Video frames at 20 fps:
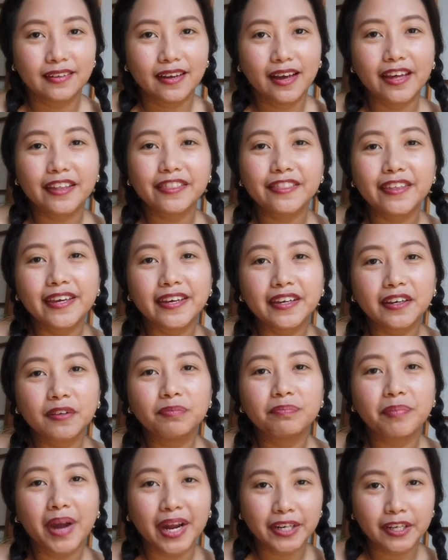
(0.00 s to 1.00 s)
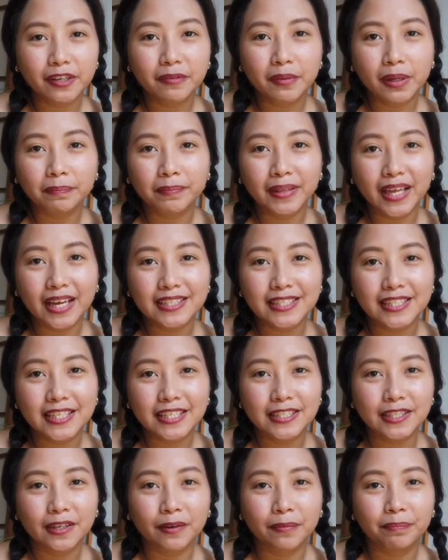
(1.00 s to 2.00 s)
I think admiring my plants
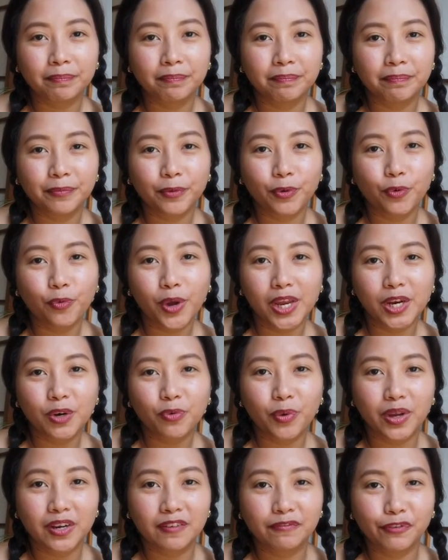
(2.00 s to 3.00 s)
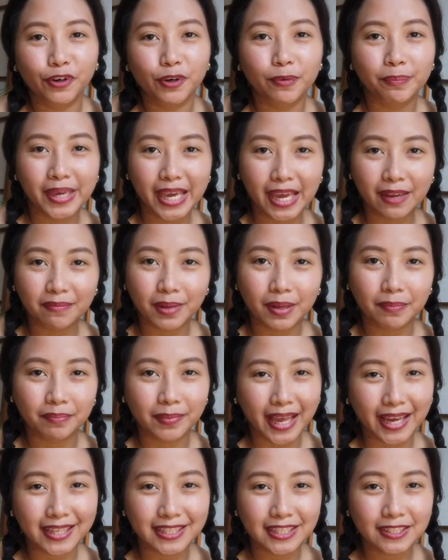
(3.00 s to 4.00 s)
is a win-win for me and my
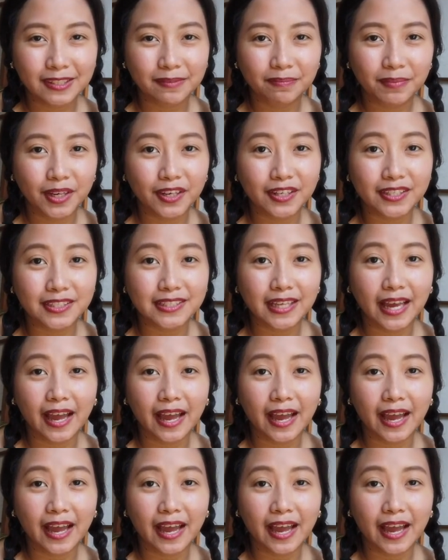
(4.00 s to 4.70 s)
plants because